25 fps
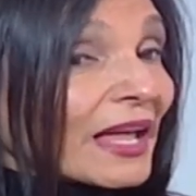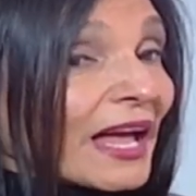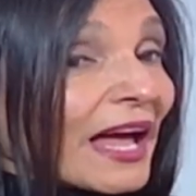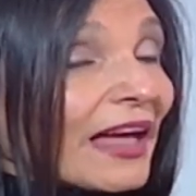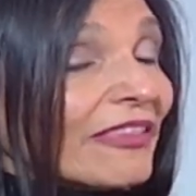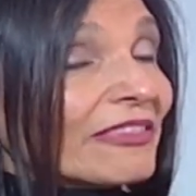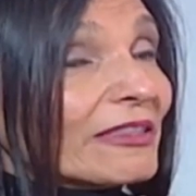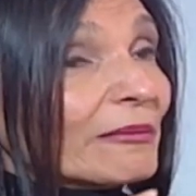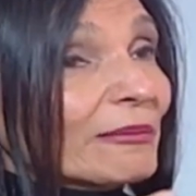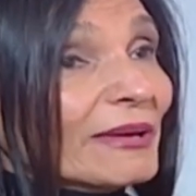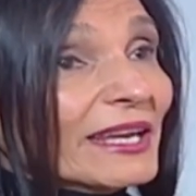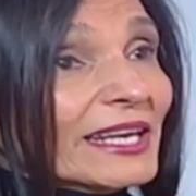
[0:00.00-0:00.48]

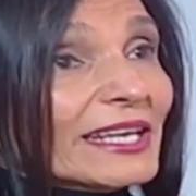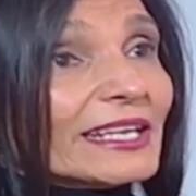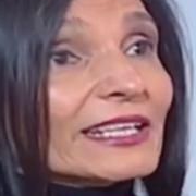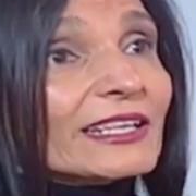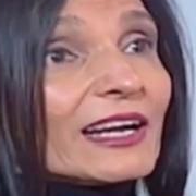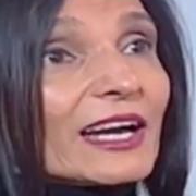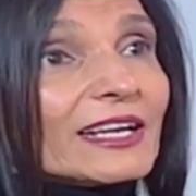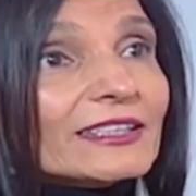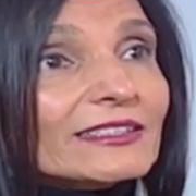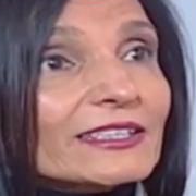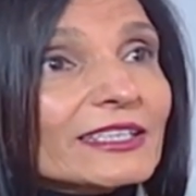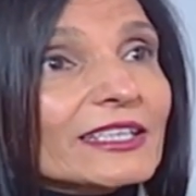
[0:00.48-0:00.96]
And the main
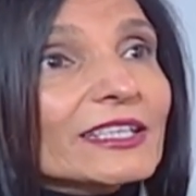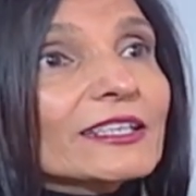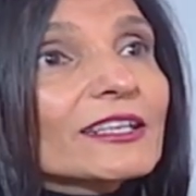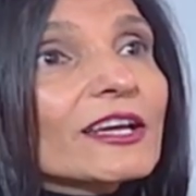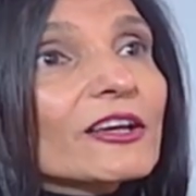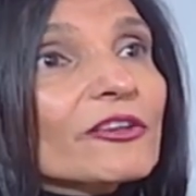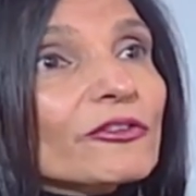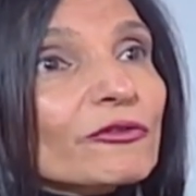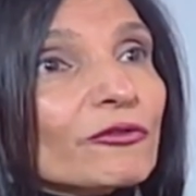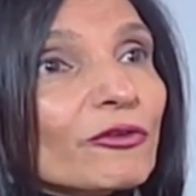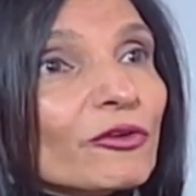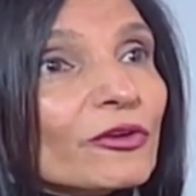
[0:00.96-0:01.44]

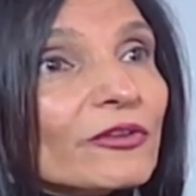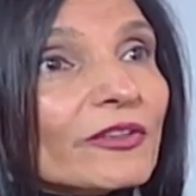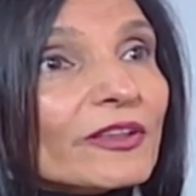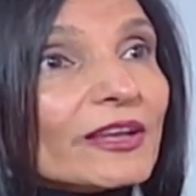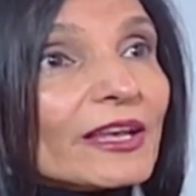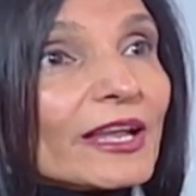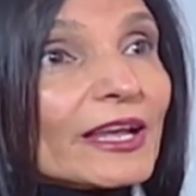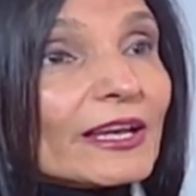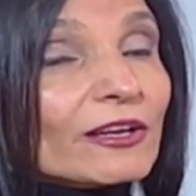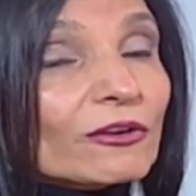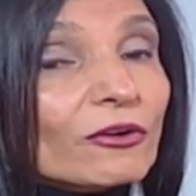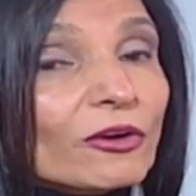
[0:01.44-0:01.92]
criteria for the
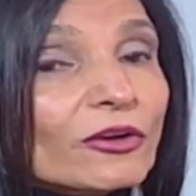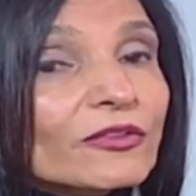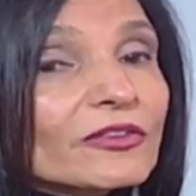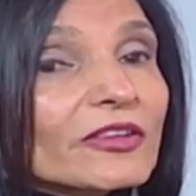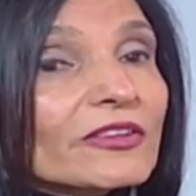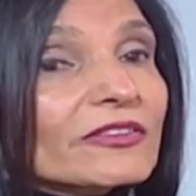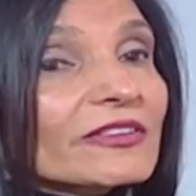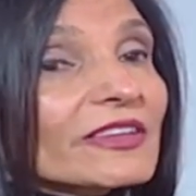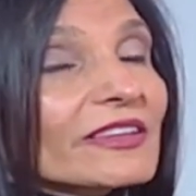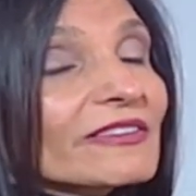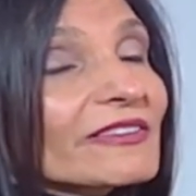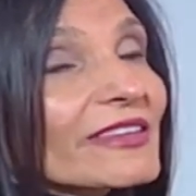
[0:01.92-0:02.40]

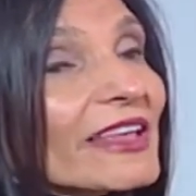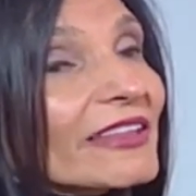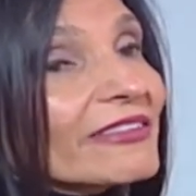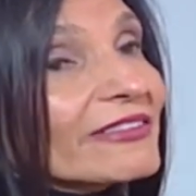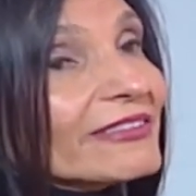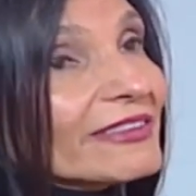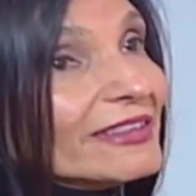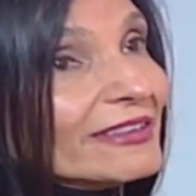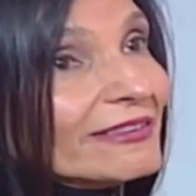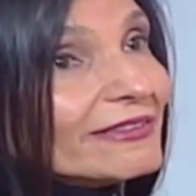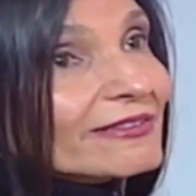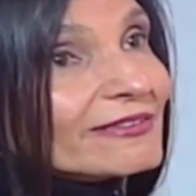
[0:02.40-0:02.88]
diagnosis is that
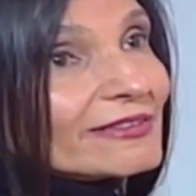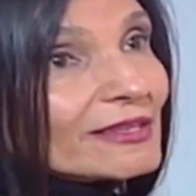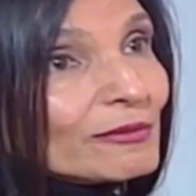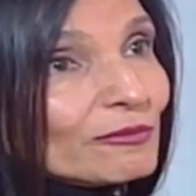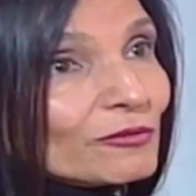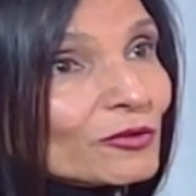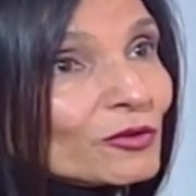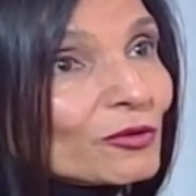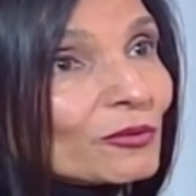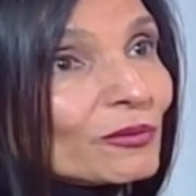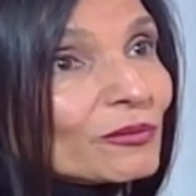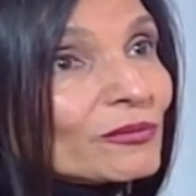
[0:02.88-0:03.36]
these
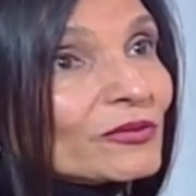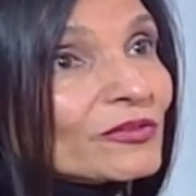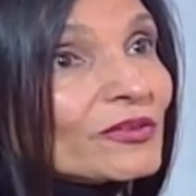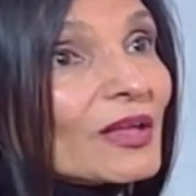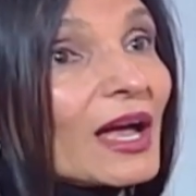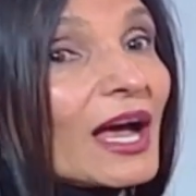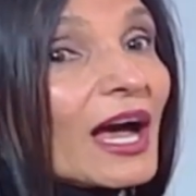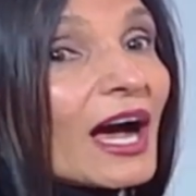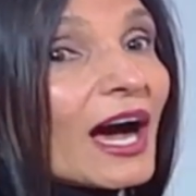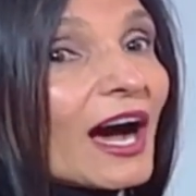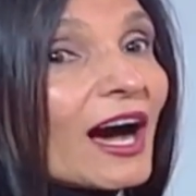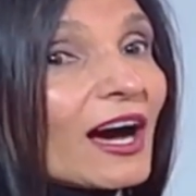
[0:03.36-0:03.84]
symptoms
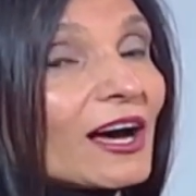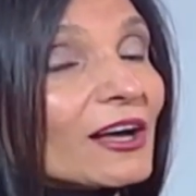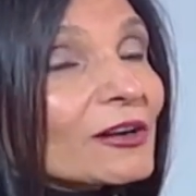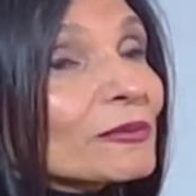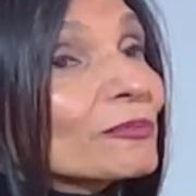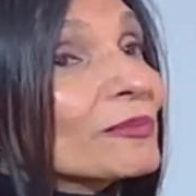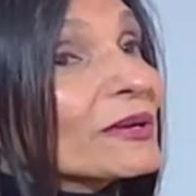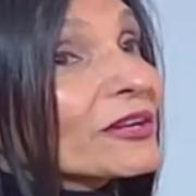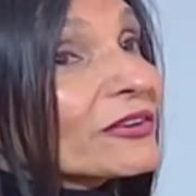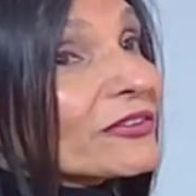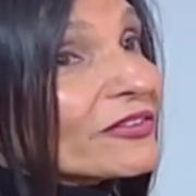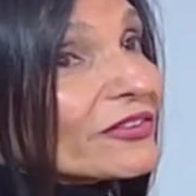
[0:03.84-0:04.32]
are
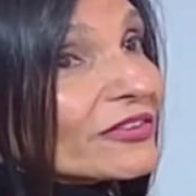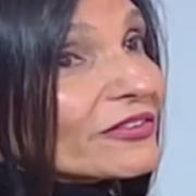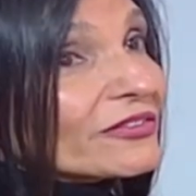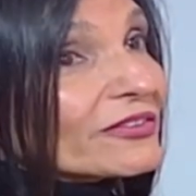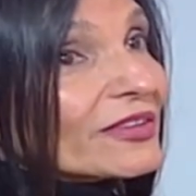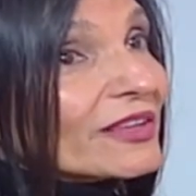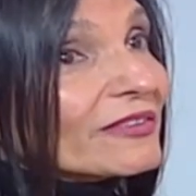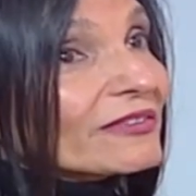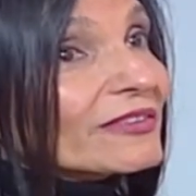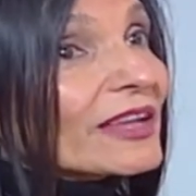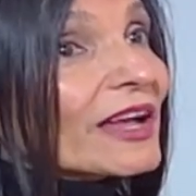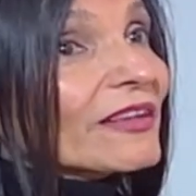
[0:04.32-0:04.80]

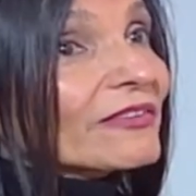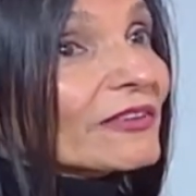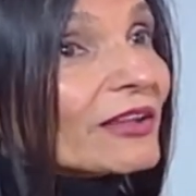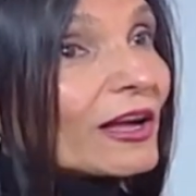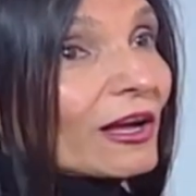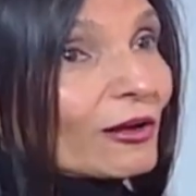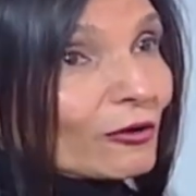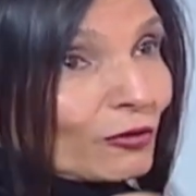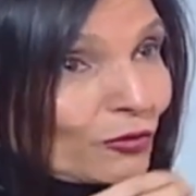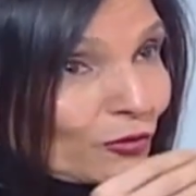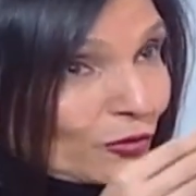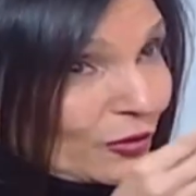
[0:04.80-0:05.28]
persistent and
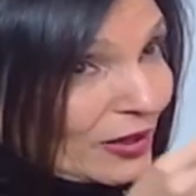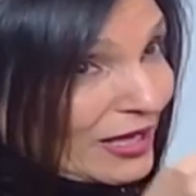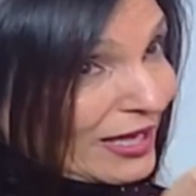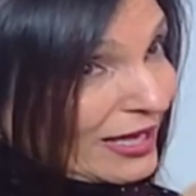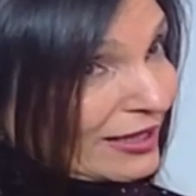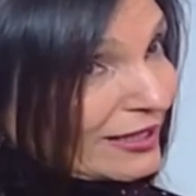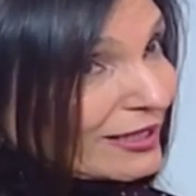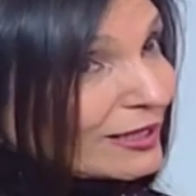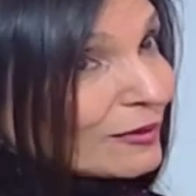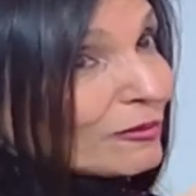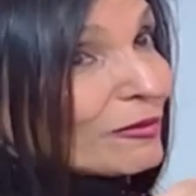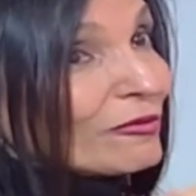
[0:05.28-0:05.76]
are
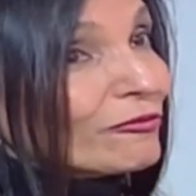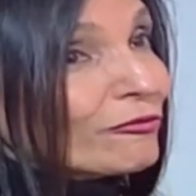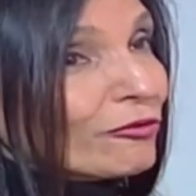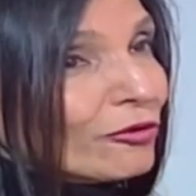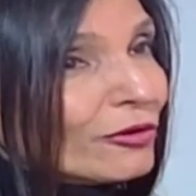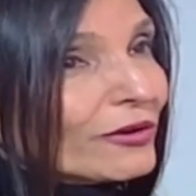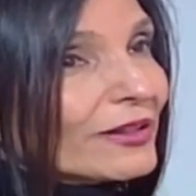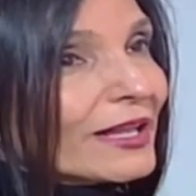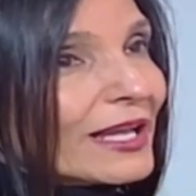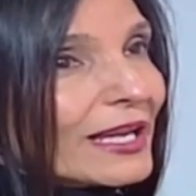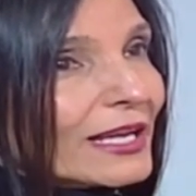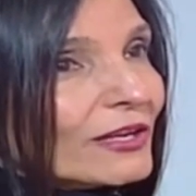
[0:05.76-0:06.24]
occurring
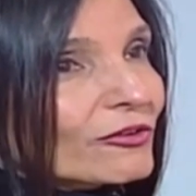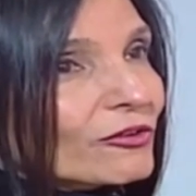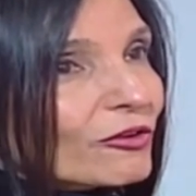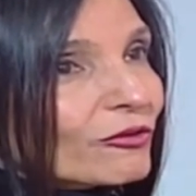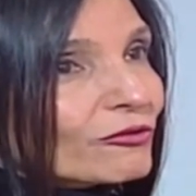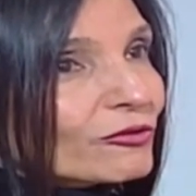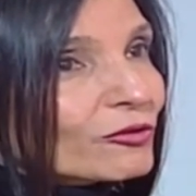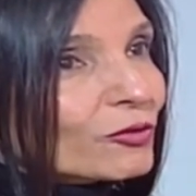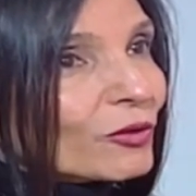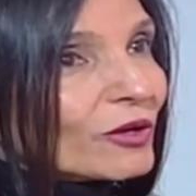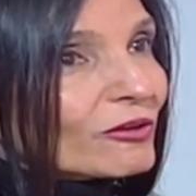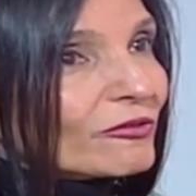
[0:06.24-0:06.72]
before the age
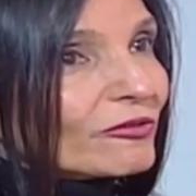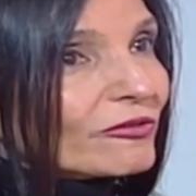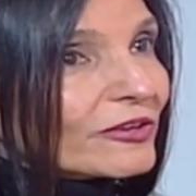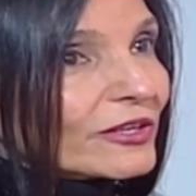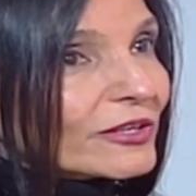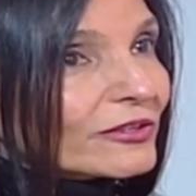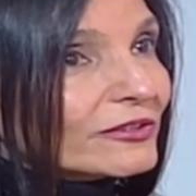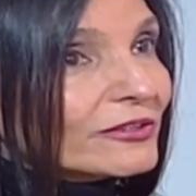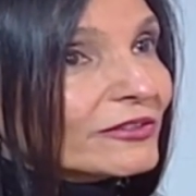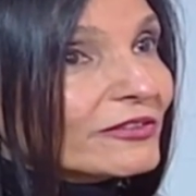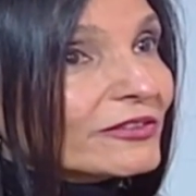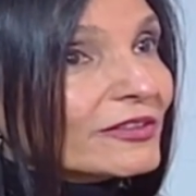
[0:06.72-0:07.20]
of 12
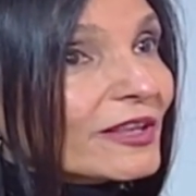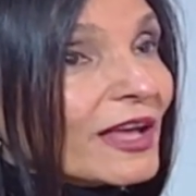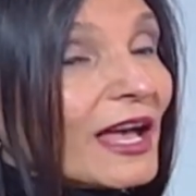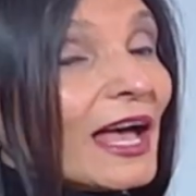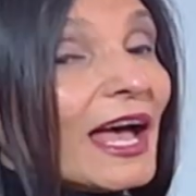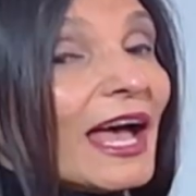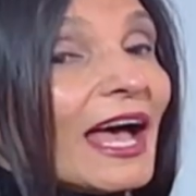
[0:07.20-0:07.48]
years.